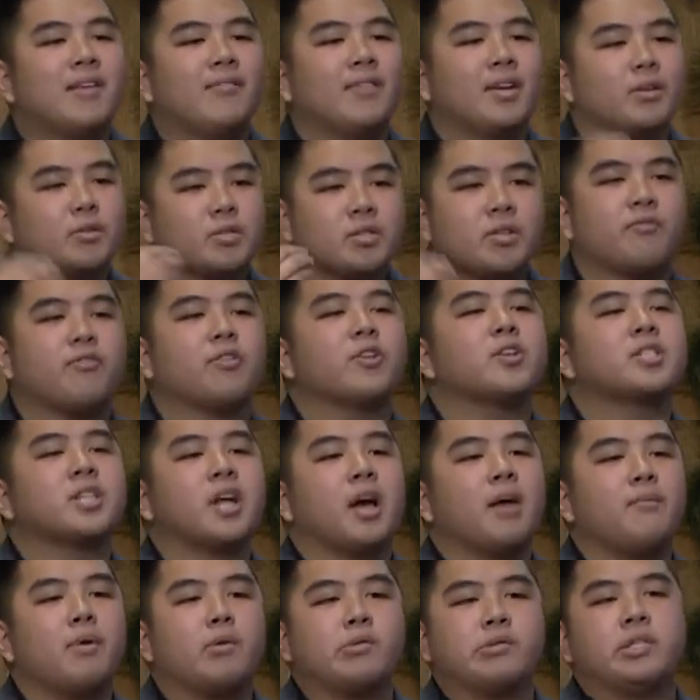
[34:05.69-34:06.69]
It was the first time
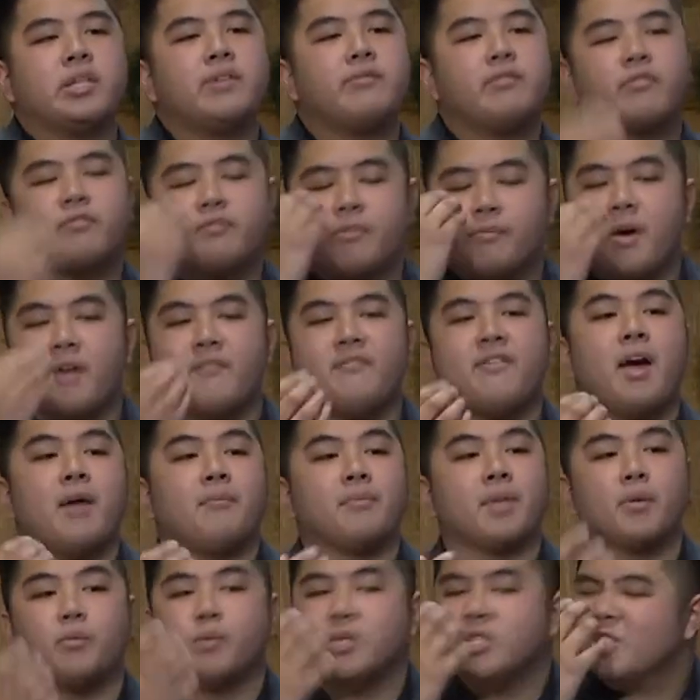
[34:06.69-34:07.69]
I was leaving from my family.
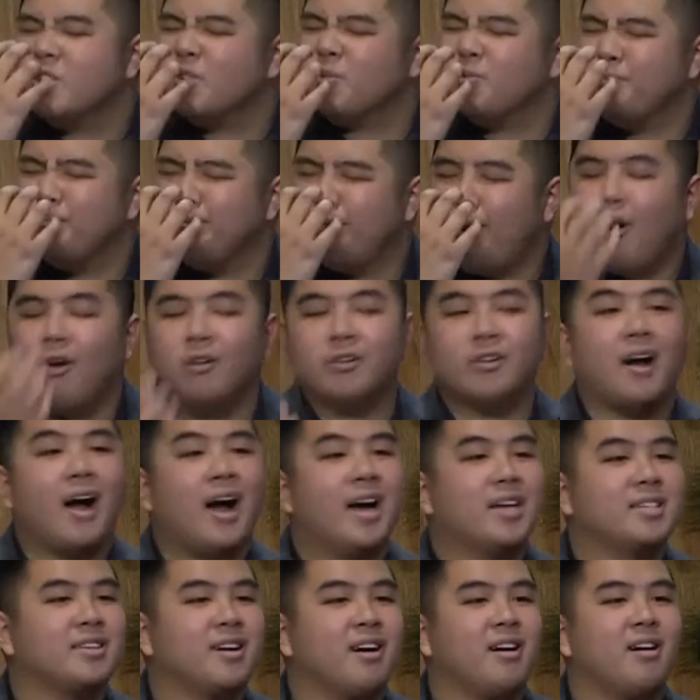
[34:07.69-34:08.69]
We just bawled our
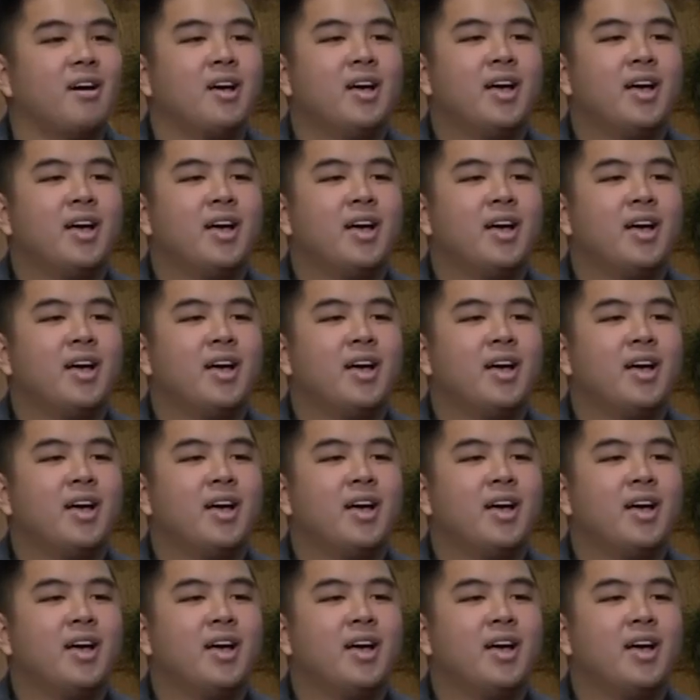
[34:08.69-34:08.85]
eyes out.